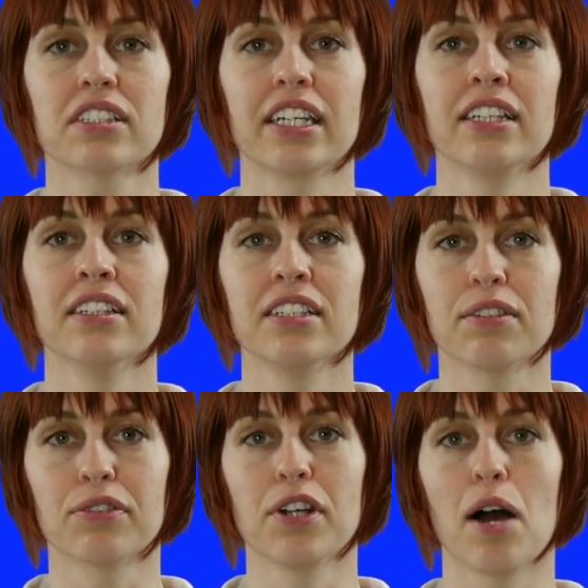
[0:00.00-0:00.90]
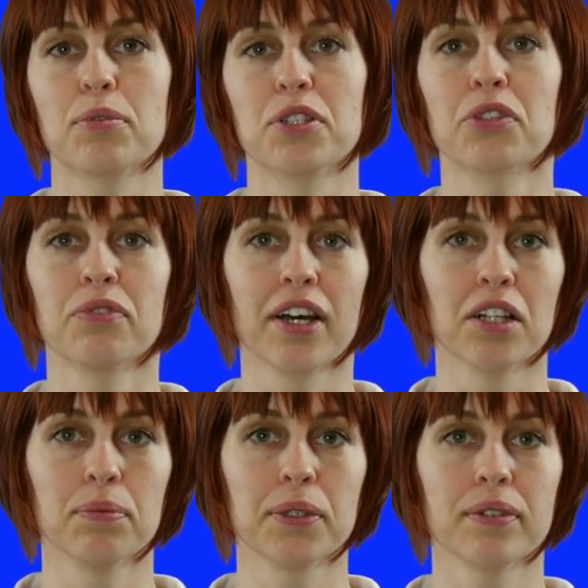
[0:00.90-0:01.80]
in the different options
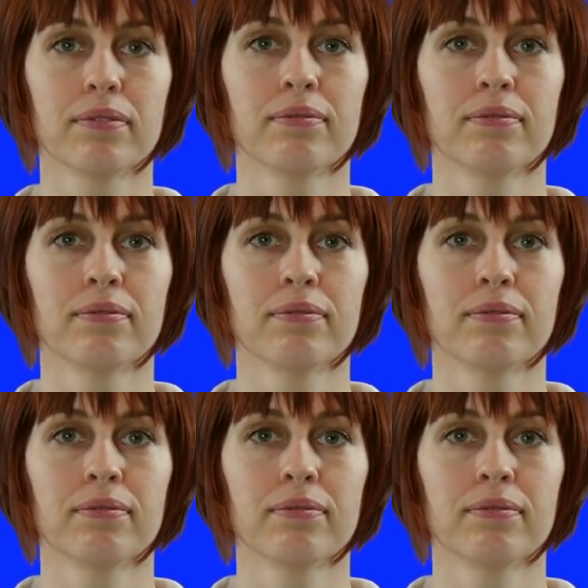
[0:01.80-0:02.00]
available.